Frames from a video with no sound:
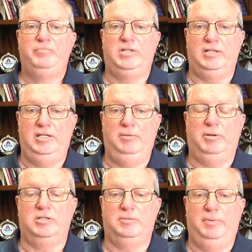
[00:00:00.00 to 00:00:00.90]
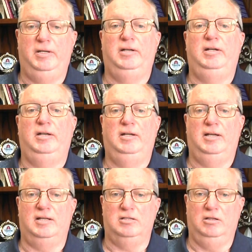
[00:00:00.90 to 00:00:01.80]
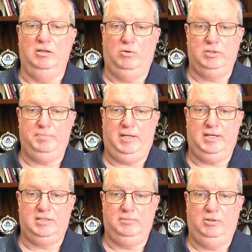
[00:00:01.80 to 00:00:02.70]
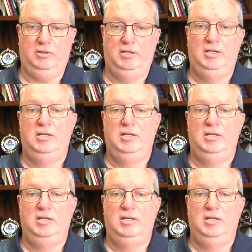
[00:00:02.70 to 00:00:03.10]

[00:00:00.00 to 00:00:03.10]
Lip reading: to keep our spending as low as possible